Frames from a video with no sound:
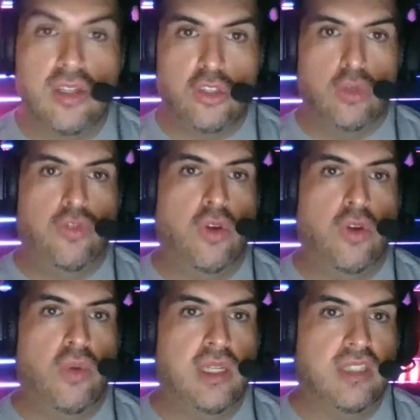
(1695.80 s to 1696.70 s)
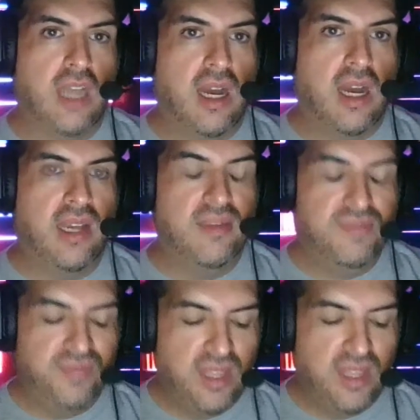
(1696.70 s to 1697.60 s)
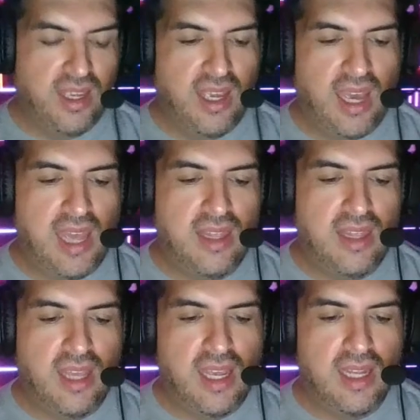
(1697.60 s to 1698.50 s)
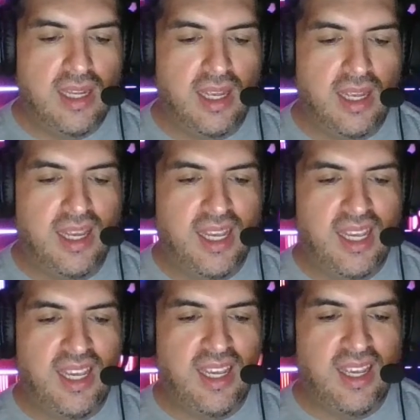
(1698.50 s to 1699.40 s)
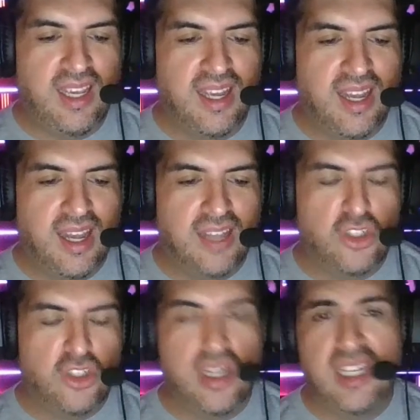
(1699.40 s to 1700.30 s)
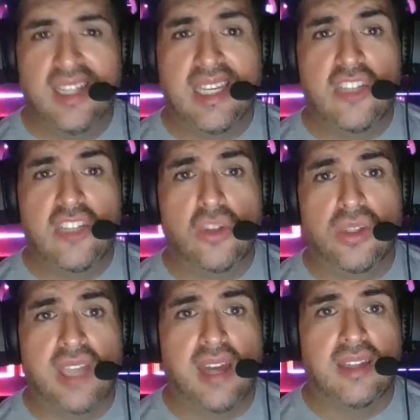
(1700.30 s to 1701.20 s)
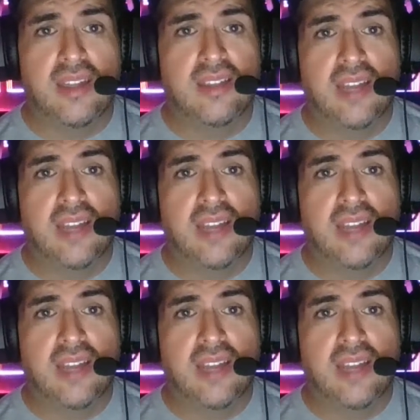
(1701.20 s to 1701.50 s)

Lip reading: UFO in the sky, and then he started yelling insults at it.